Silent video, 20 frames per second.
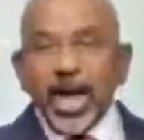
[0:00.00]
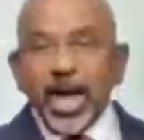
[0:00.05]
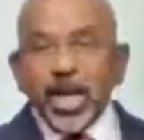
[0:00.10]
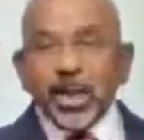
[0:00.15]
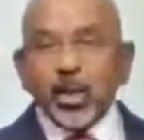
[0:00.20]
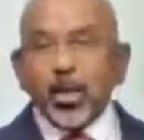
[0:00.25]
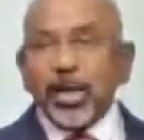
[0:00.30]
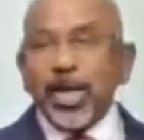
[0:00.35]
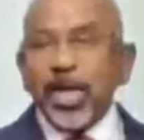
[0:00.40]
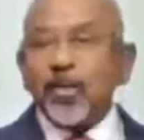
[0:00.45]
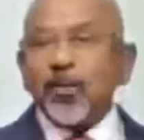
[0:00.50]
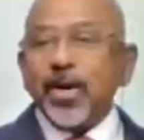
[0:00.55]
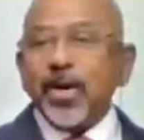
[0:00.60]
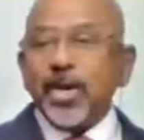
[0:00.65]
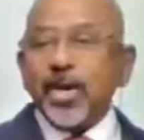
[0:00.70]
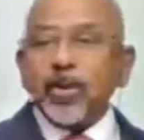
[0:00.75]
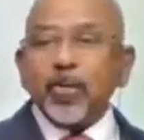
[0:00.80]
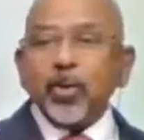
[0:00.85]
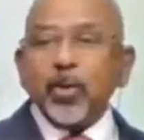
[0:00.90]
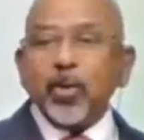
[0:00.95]

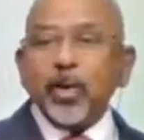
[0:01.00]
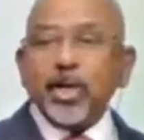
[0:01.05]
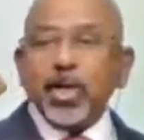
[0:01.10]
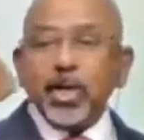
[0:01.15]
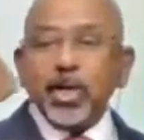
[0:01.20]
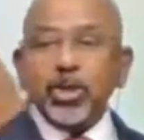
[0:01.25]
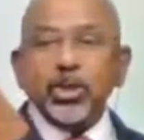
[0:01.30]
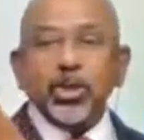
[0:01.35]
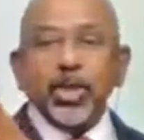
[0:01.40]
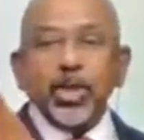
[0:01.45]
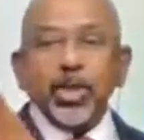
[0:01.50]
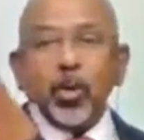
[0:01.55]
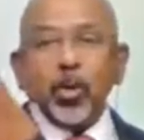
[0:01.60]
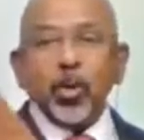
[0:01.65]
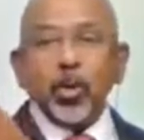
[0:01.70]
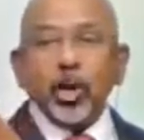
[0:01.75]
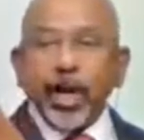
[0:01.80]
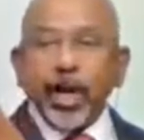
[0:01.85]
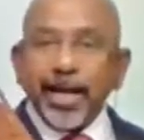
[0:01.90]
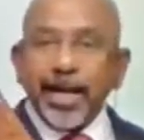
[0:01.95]

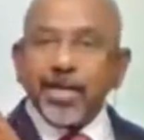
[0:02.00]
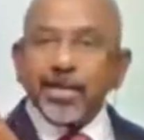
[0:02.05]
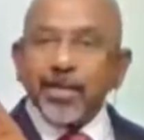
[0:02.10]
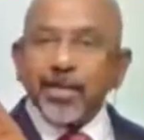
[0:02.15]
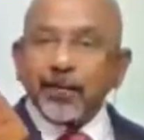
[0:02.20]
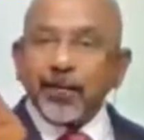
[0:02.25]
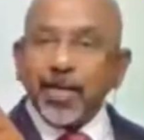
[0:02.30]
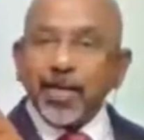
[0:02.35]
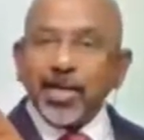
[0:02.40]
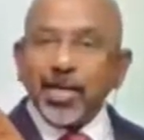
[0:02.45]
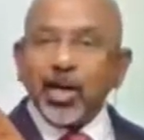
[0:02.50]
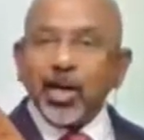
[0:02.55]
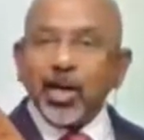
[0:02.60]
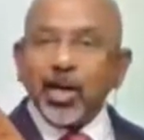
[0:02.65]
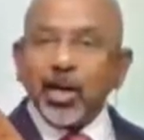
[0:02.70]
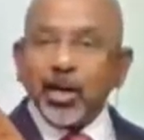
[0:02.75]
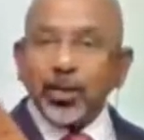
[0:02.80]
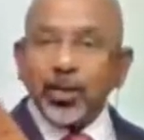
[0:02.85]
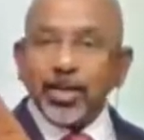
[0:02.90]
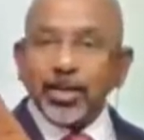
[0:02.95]
21.097
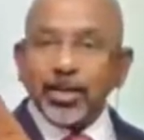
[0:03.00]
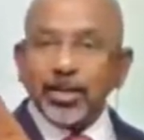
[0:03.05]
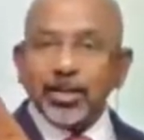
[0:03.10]
kilometers.